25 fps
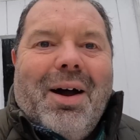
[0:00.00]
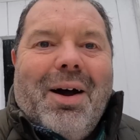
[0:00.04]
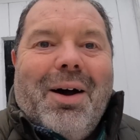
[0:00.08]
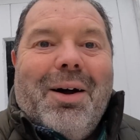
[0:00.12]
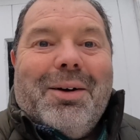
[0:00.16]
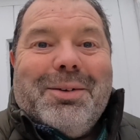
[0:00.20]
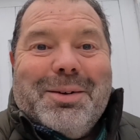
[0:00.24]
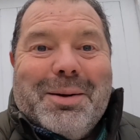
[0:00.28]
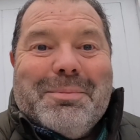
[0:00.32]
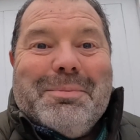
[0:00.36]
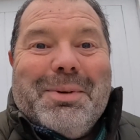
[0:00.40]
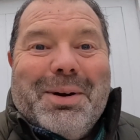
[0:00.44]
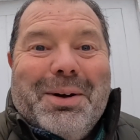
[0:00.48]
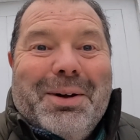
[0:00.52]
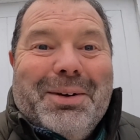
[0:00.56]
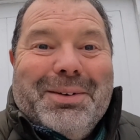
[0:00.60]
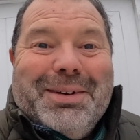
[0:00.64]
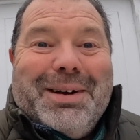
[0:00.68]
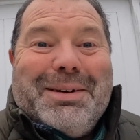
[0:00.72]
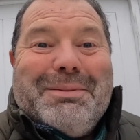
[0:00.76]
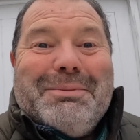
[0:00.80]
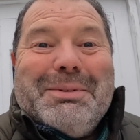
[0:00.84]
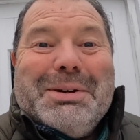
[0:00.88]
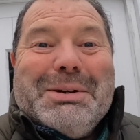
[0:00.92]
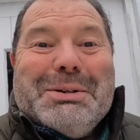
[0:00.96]
On a
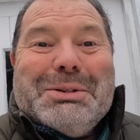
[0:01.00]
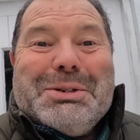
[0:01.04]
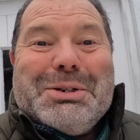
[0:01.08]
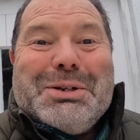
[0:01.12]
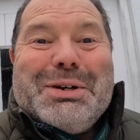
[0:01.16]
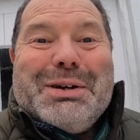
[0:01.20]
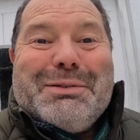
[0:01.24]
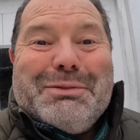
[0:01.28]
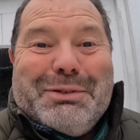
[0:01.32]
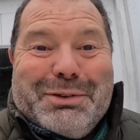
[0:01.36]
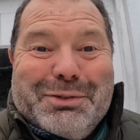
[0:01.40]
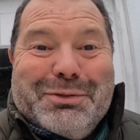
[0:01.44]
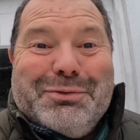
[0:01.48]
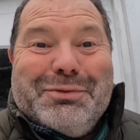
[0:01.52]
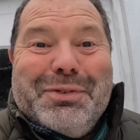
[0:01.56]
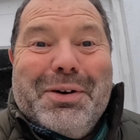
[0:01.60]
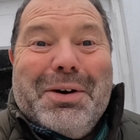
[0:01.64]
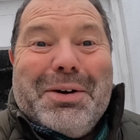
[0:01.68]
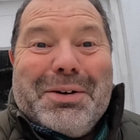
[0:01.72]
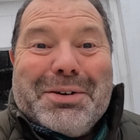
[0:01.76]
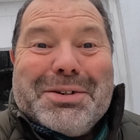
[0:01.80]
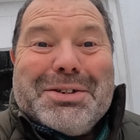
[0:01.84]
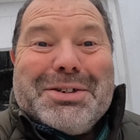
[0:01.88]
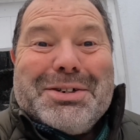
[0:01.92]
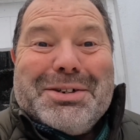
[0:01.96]
morning we used to have a
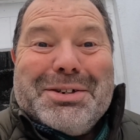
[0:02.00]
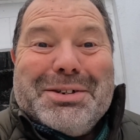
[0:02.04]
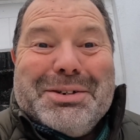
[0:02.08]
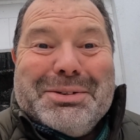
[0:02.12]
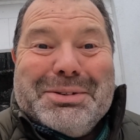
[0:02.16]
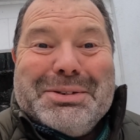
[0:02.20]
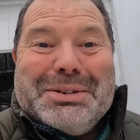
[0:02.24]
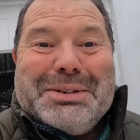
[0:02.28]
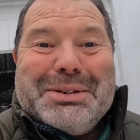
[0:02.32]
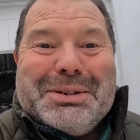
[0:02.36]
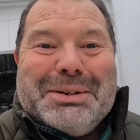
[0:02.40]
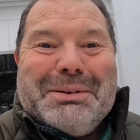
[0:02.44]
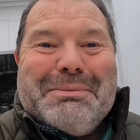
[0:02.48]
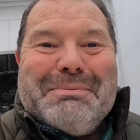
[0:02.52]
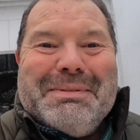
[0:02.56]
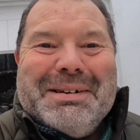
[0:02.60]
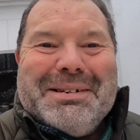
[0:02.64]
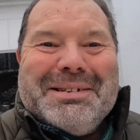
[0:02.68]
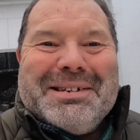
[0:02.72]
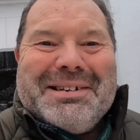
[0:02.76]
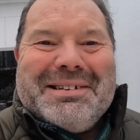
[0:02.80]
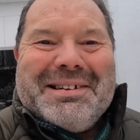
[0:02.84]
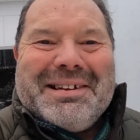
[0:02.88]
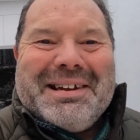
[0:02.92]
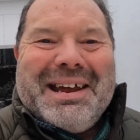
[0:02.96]
fox that used to come
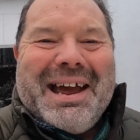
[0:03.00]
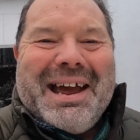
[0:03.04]
into the